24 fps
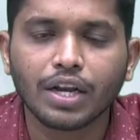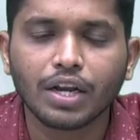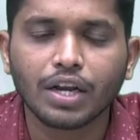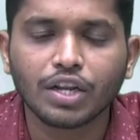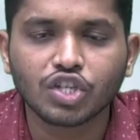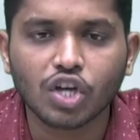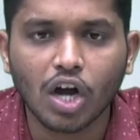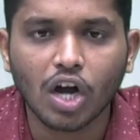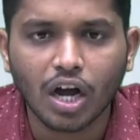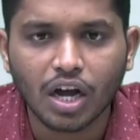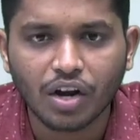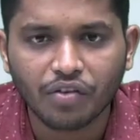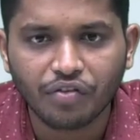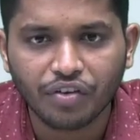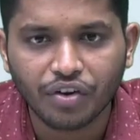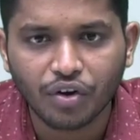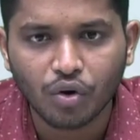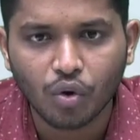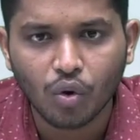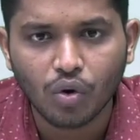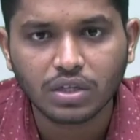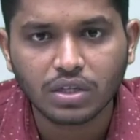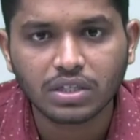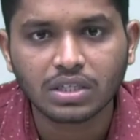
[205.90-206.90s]
in geography
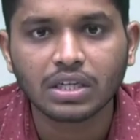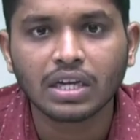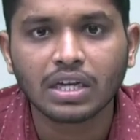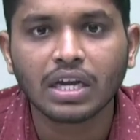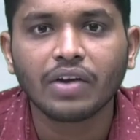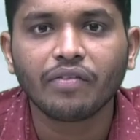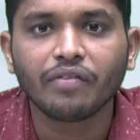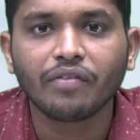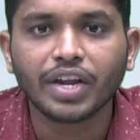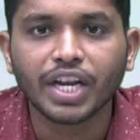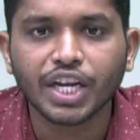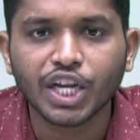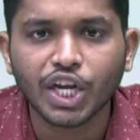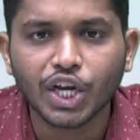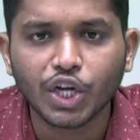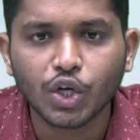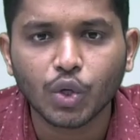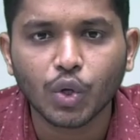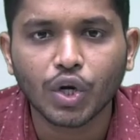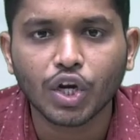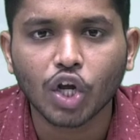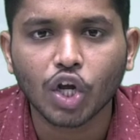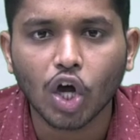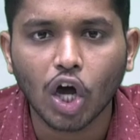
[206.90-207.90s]
notes, we need
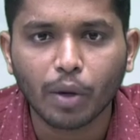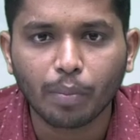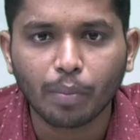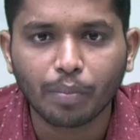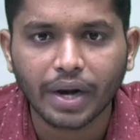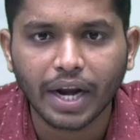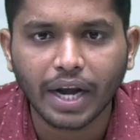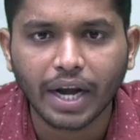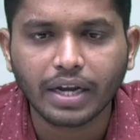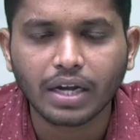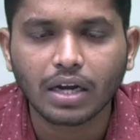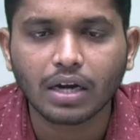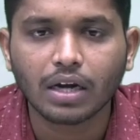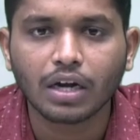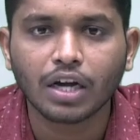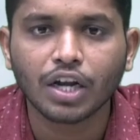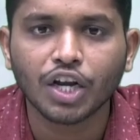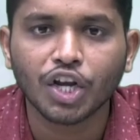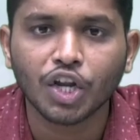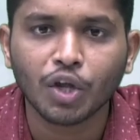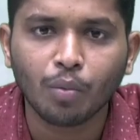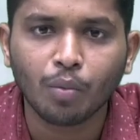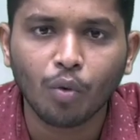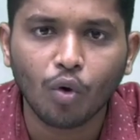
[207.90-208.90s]
to incorporate
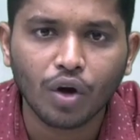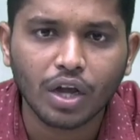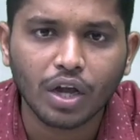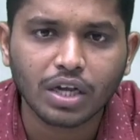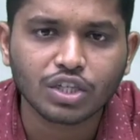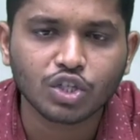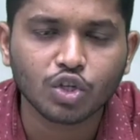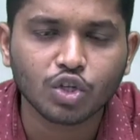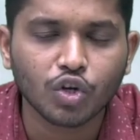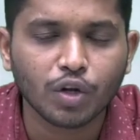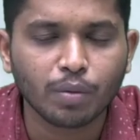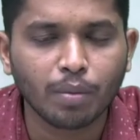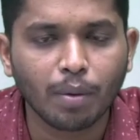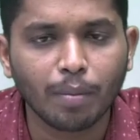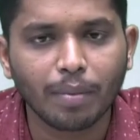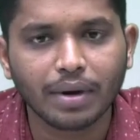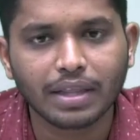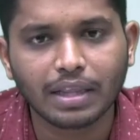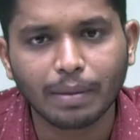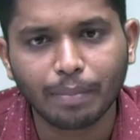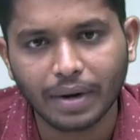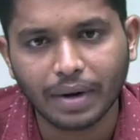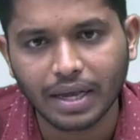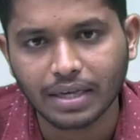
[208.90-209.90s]
mnemonics to
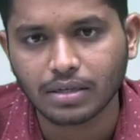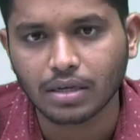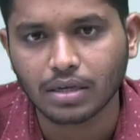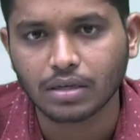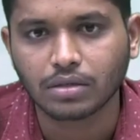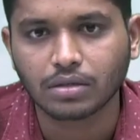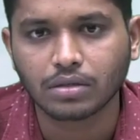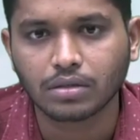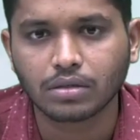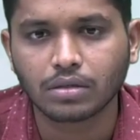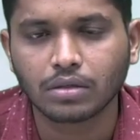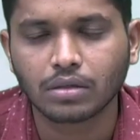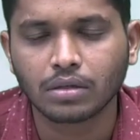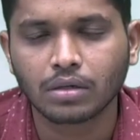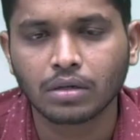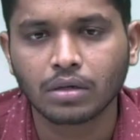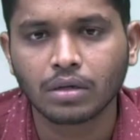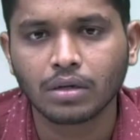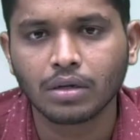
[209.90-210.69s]
remember the places.